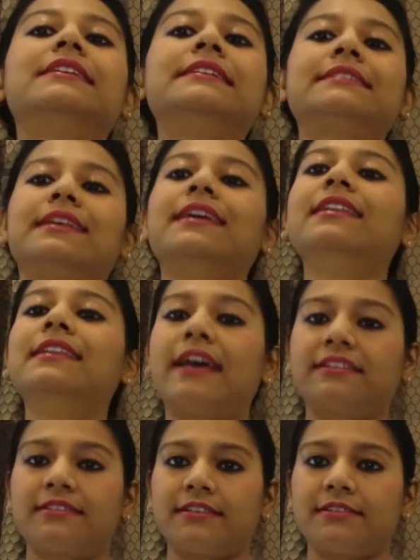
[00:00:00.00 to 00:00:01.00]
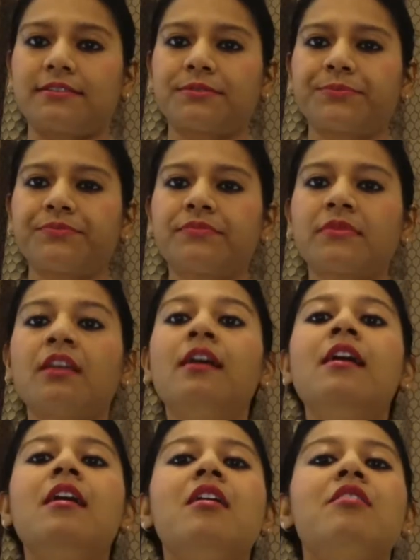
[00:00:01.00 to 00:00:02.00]
these illnesses.
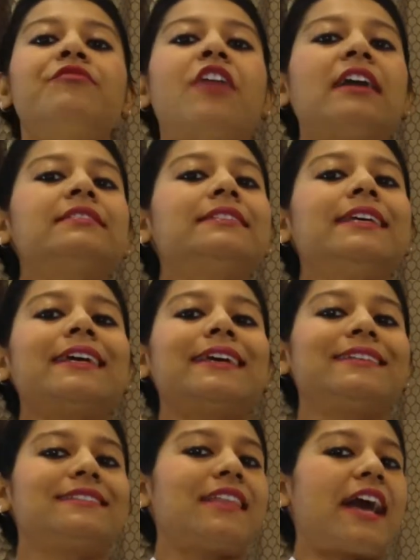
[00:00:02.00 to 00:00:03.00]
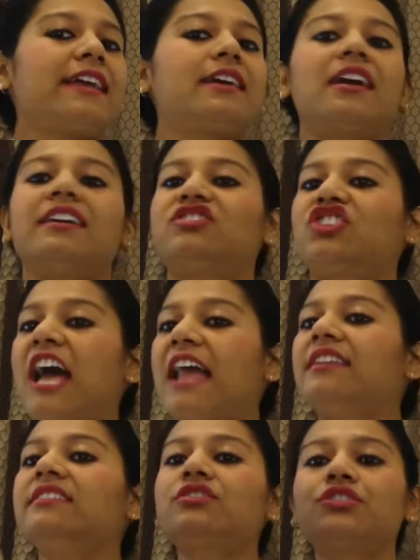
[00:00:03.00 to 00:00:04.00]
Fasting is like a
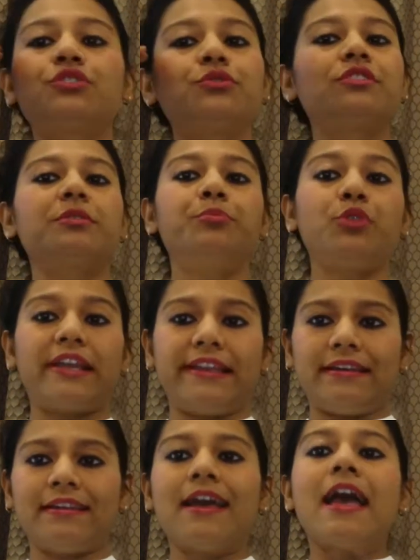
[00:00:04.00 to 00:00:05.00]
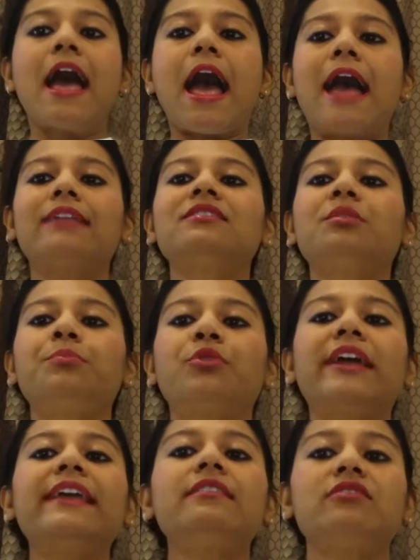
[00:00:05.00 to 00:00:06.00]
challenge to the brain, and the
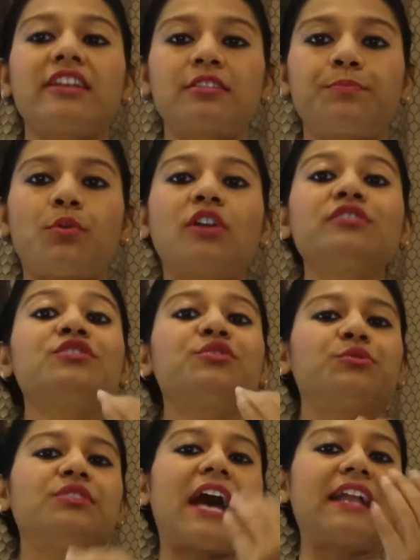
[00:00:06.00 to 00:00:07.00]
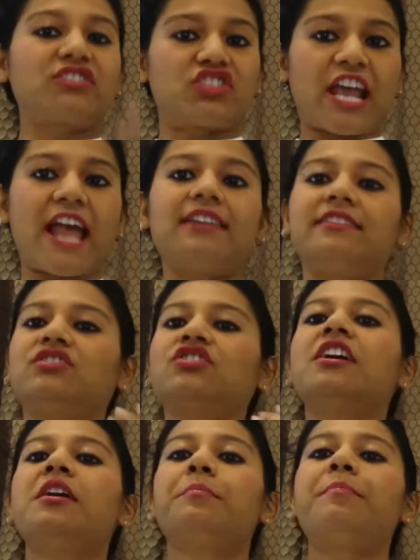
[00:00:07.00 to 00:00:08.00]
brain responds to that challenge
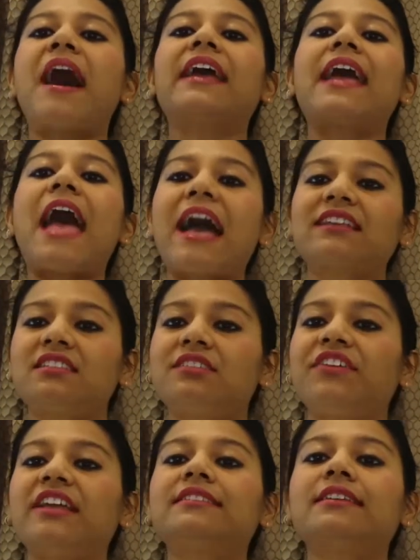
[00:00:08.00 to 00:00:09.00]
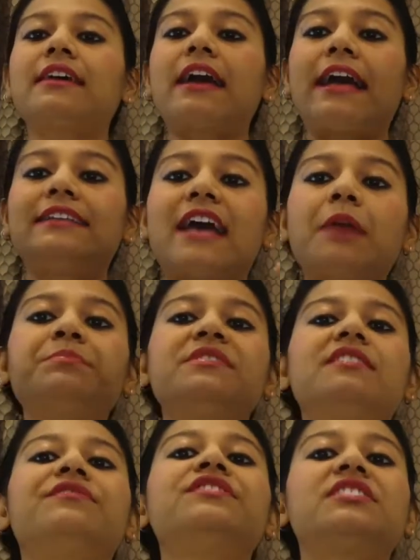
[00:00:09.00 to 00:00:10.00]
by activating
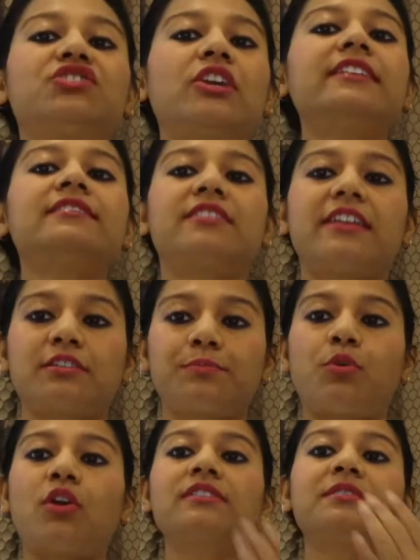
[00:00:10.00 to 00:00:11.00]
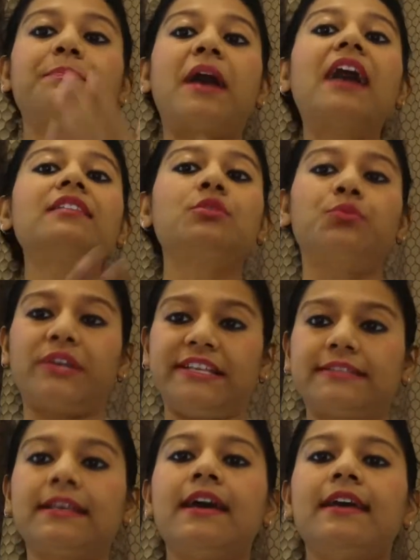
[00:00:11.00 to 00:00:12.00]
adaptive stress response
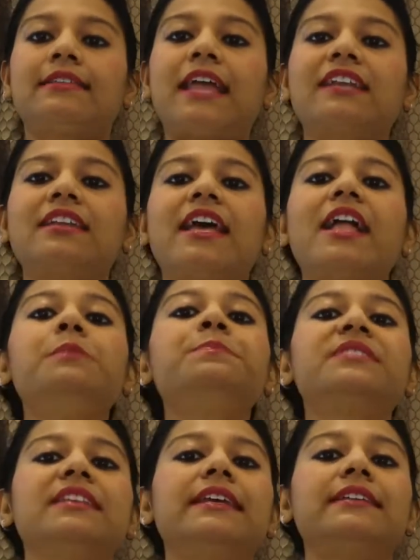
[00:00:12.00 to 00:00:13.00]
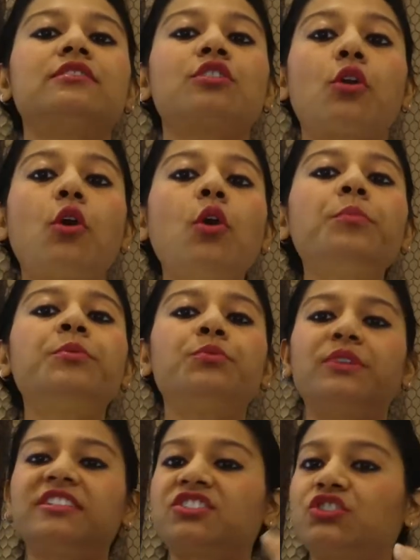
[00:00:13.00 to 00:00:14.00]
pathways that helps it cope
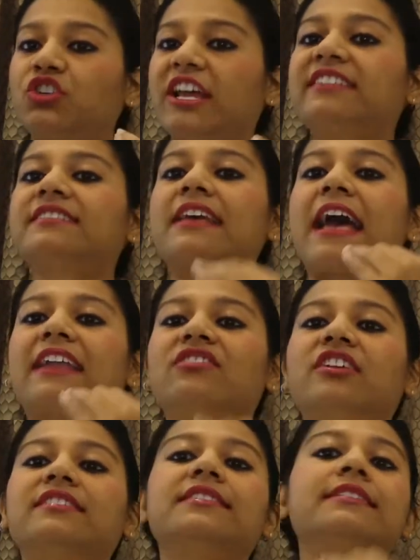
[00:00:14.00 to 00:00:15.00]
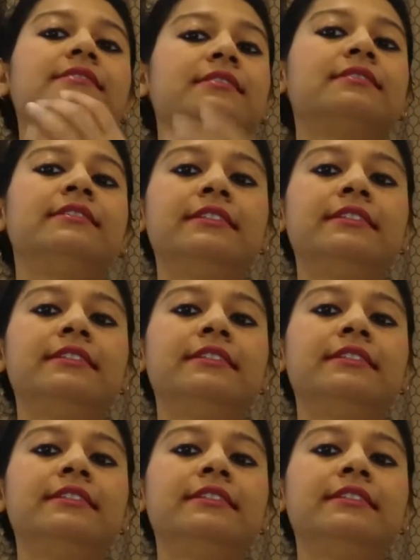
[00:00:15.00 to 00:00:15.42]
with stress and resist